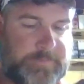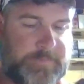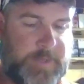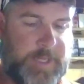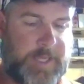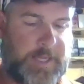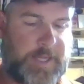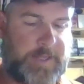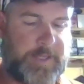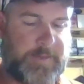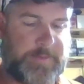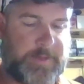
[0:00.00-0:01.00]
yeah, I
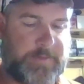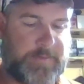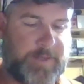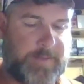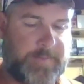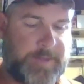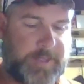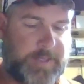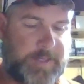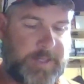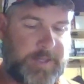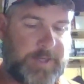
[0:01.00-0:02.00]
think
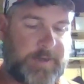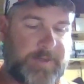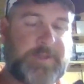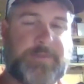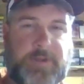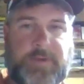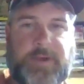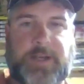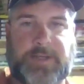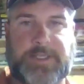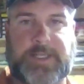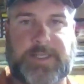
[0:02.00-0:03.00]
there's a few
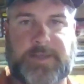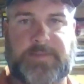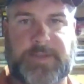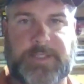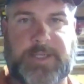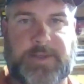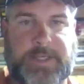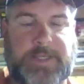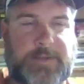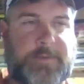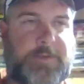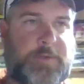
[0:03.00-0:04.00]
areas I can definitely tell I
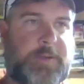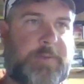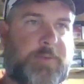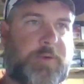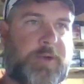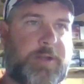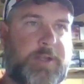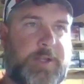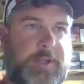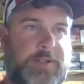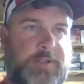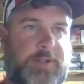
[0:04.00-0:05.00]
can do a little bit more.
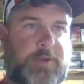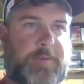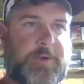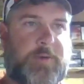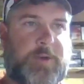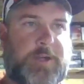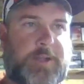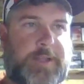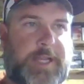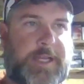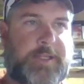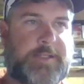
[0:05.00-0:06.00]
So I'm gonna work on
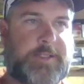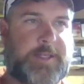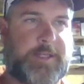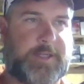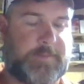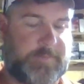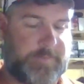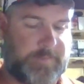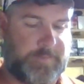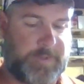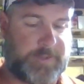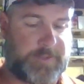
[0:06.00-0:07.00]
that.
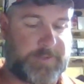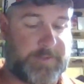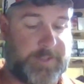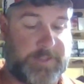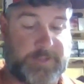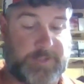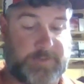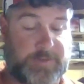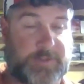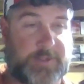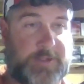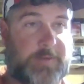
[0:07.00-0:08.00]
But just continue
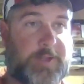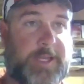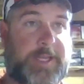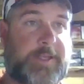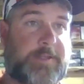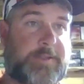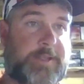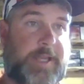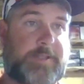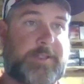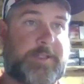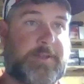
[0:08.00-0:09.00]
just to go light. It's
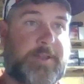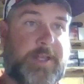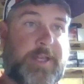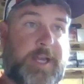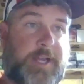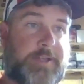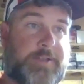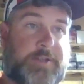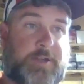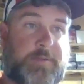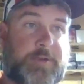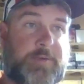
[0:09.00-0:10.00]
asking how do you
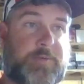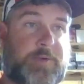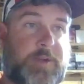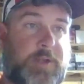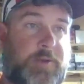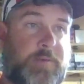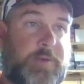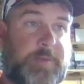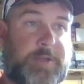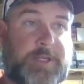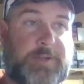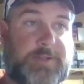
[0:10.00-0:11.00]
determine when
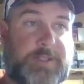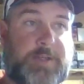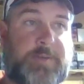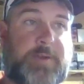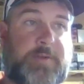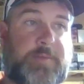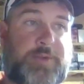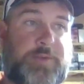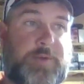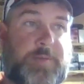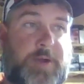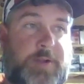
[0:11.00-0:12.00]
materials need to be
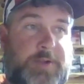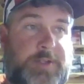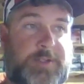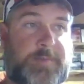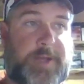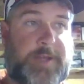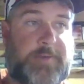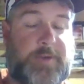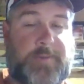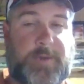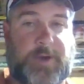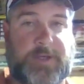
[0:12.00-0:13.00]
removed or polished despite
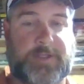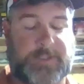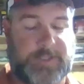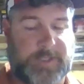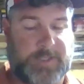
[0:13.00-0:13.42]
rub marks.